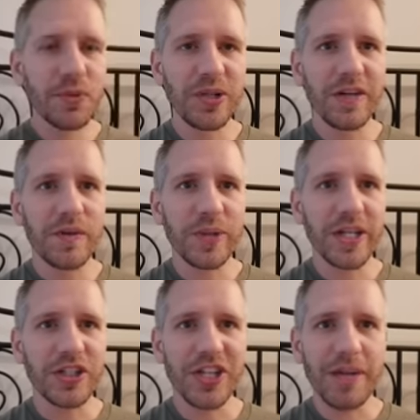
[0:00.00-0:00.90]
whenever we get
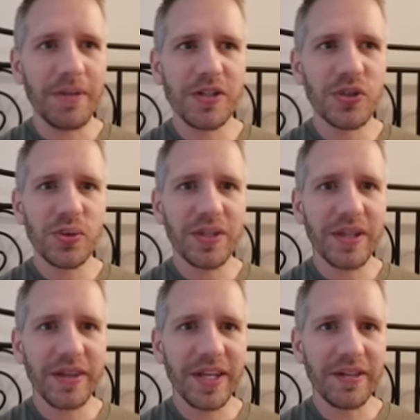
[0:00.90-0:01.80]
a champion jewel on
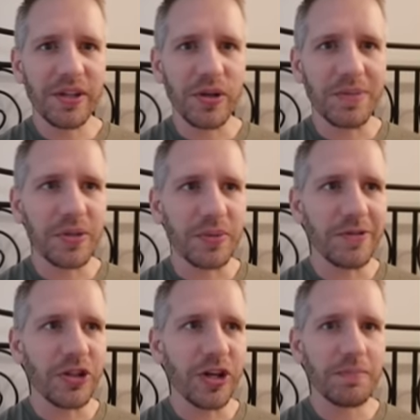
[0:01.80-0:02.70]
the thing, the Crimson Rain
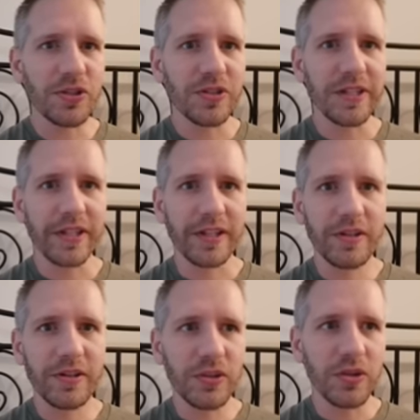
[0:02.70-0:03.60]
drop just like
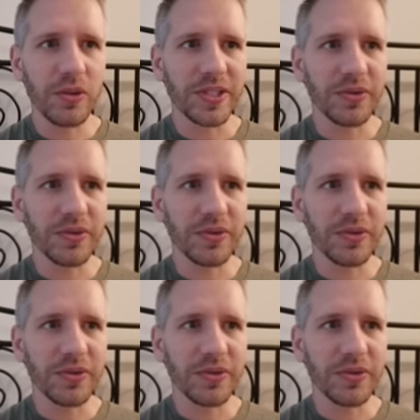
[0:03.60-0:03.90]
goes